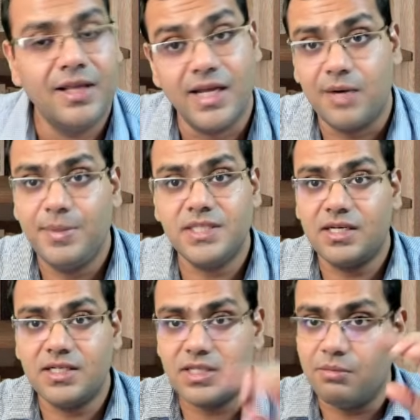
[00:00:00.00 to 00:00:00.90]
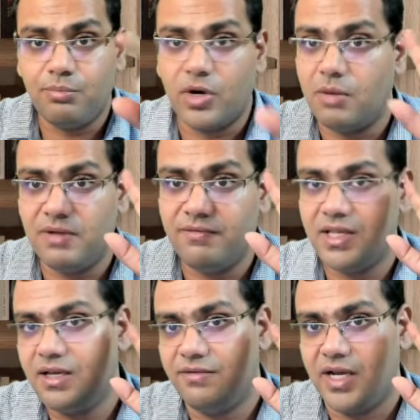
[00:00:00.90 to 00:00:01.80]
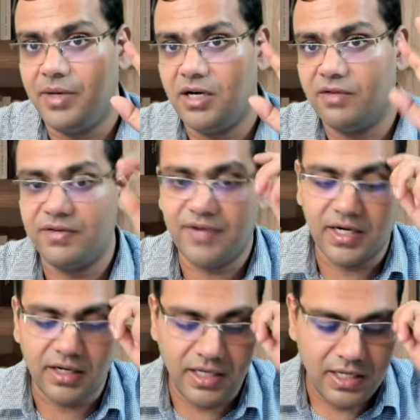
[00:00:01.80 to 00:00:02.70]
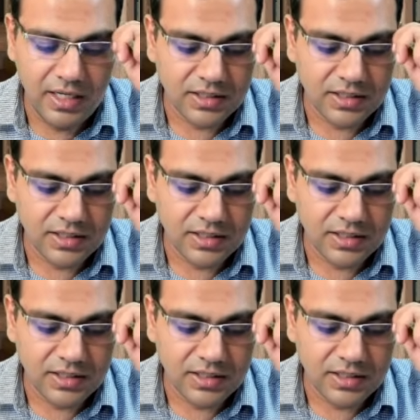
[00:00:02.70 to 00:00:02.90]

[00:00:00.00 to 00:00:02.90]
That means there is some problem with the environment of the factory.